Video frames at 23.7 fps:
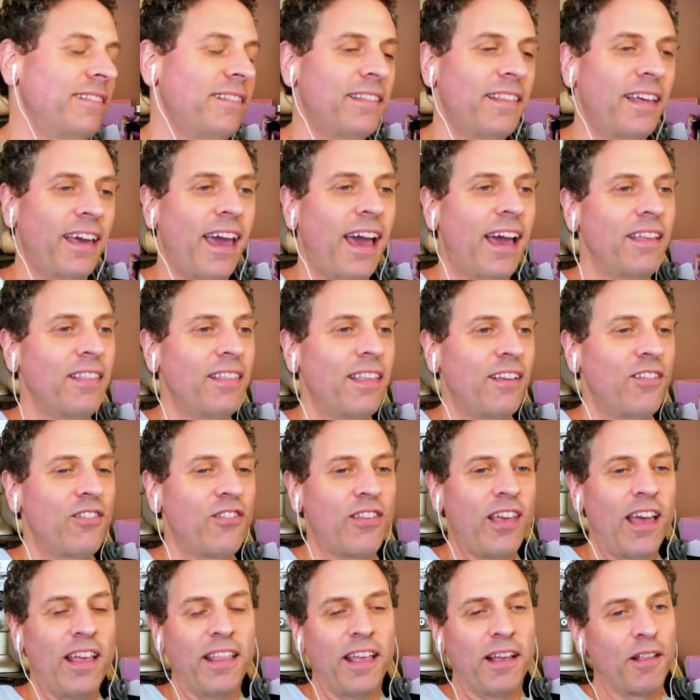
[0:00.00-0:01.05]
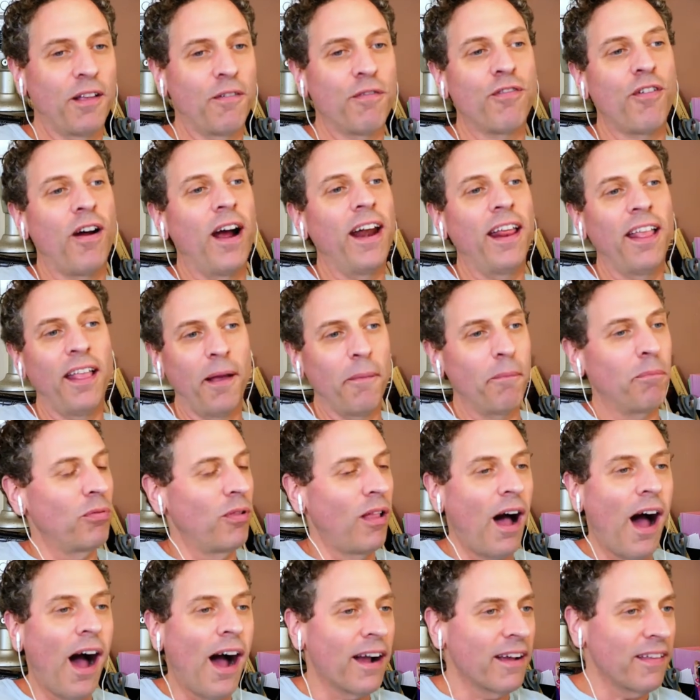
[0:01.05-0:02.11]
they just had like the Friday Night
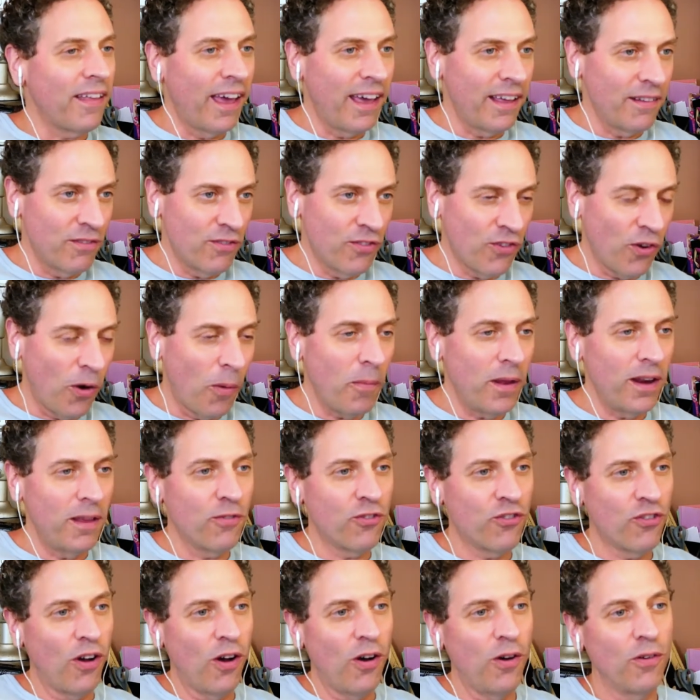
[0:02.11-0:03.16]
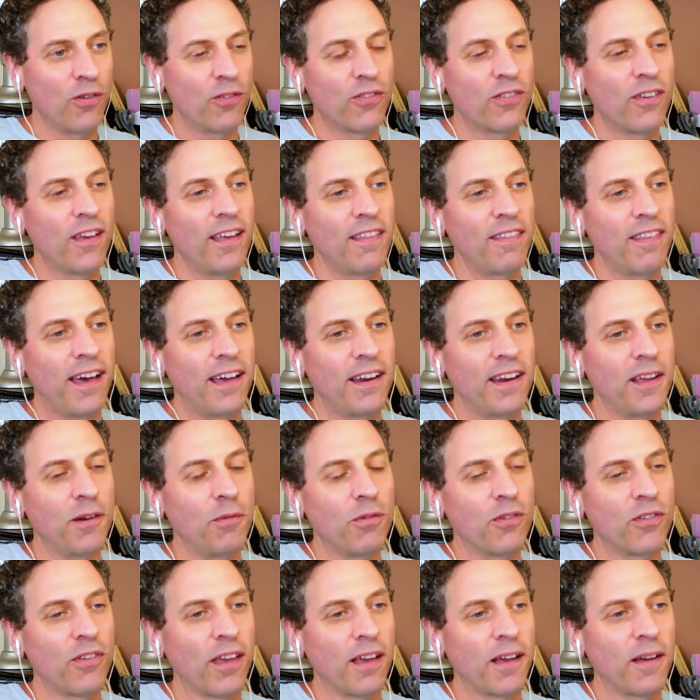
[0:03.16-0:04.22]
Block. They had so many shows that it
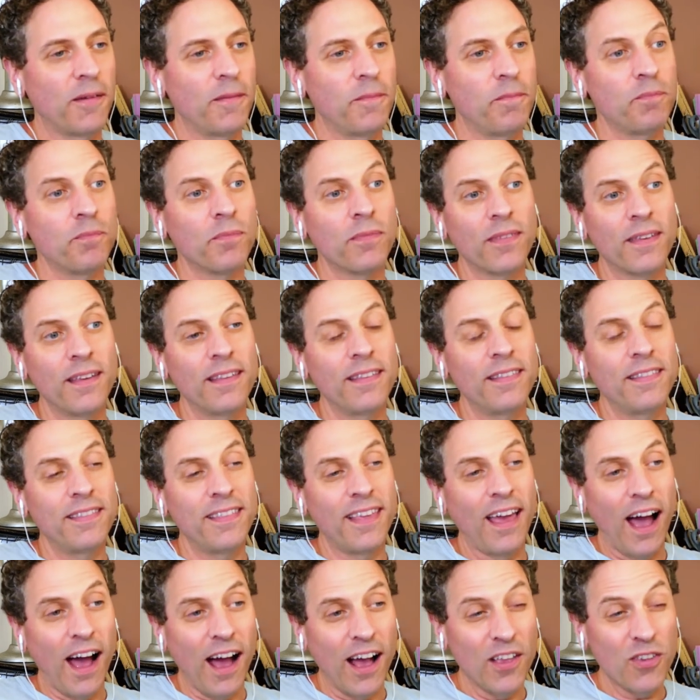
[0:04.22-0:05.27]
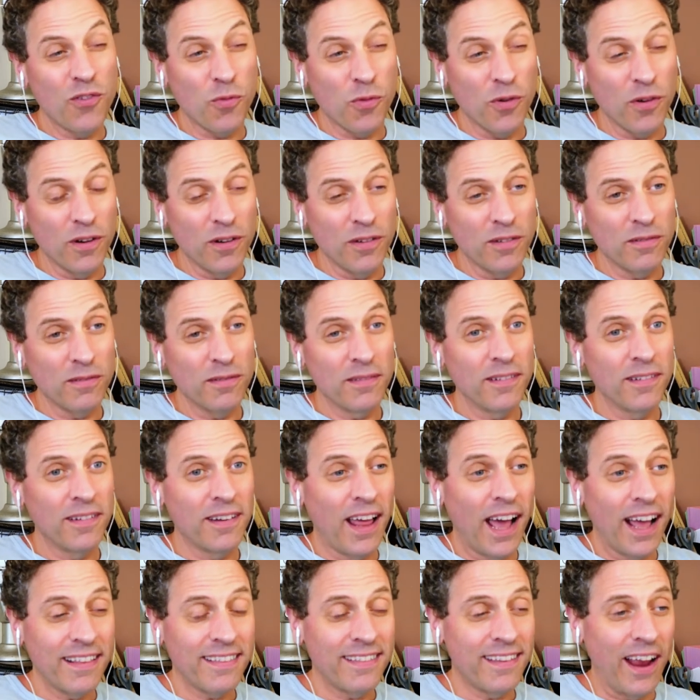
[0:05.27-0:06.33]
was like the odds were
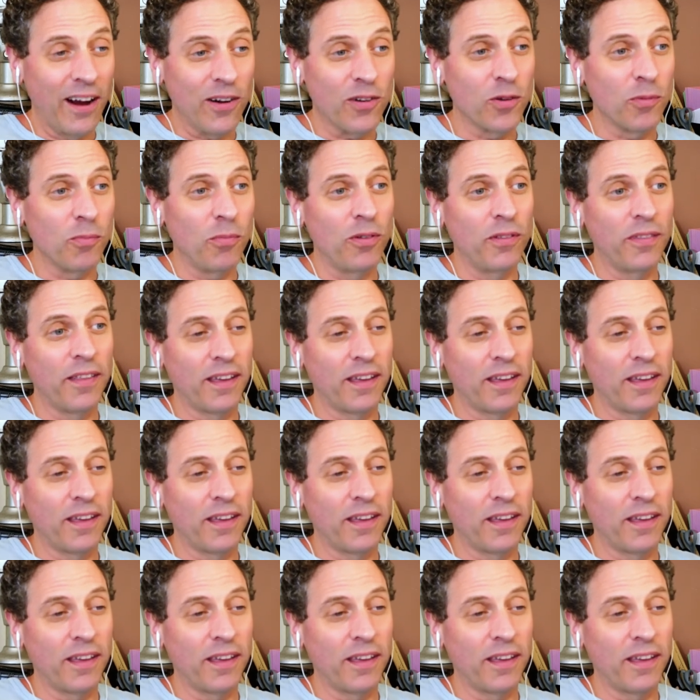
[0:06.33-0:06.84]
not terrible.